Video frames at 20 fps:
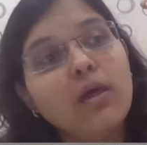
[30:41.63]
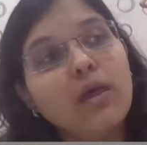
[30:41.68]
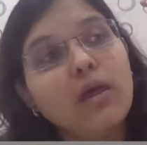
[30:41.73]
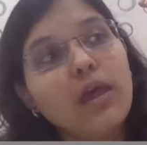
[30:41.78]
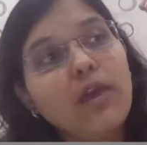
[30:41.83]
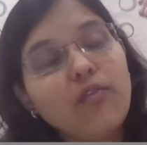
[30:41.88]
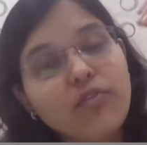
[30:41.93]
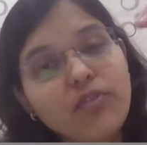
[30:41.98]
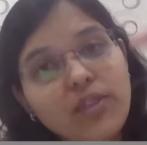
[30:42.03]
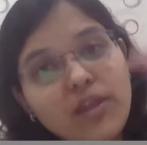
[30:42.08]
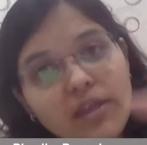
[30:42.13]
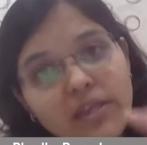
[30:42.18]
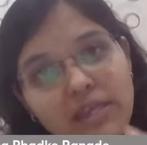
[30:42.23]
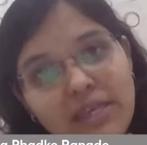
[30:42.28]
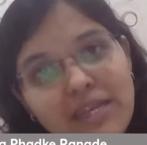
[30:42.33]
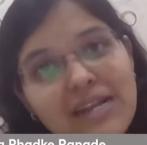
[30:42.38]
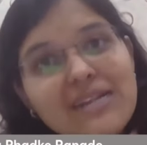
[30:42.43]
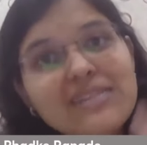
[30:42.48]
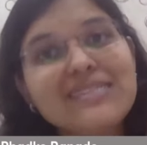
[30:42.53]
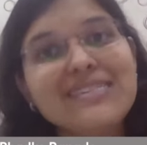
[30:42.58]
If the
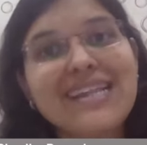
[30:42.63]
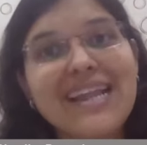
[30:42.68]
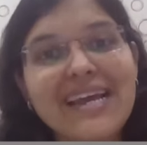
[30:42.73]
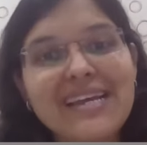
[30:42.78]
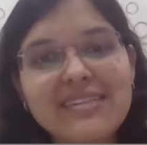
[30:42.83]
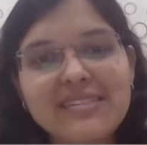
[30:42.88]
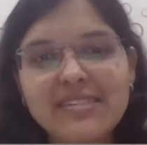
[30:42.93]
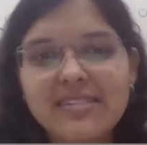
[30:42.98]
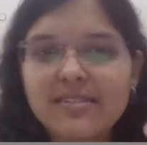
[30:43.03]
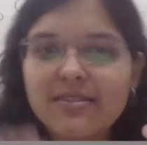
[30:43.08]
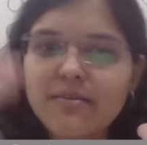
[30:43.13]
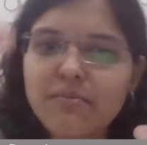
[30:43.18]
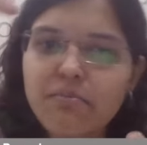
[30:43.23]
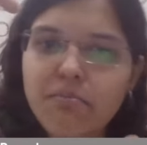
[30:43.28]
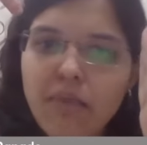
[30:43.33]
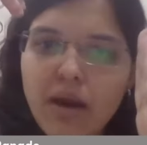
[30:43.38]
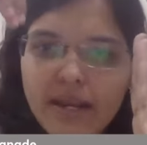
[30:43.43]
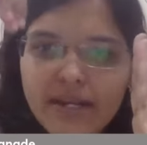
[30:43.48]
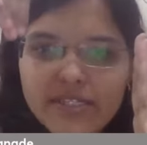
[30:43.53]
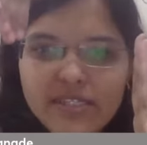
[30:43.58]
yields rise,
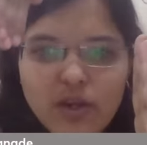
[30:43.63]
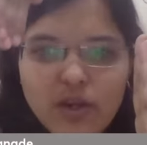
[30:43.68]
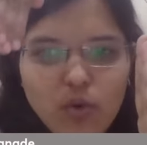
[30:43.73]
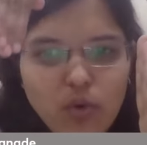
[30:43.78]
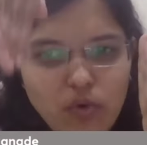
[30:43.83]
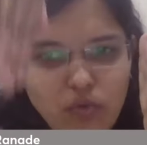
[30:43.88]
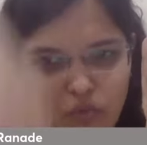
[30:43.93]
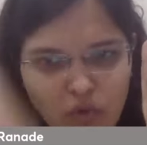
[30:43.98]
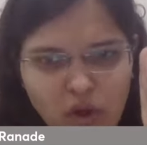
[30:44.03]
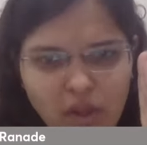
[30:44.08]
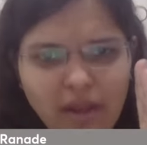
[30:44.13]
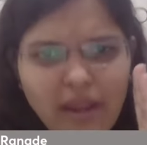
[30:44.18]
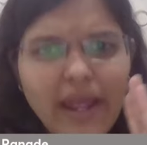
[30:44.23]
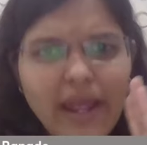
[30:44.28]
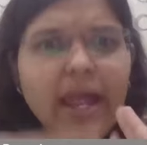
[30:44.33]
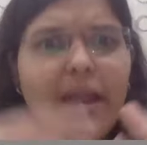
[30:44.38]
markets are going to fall.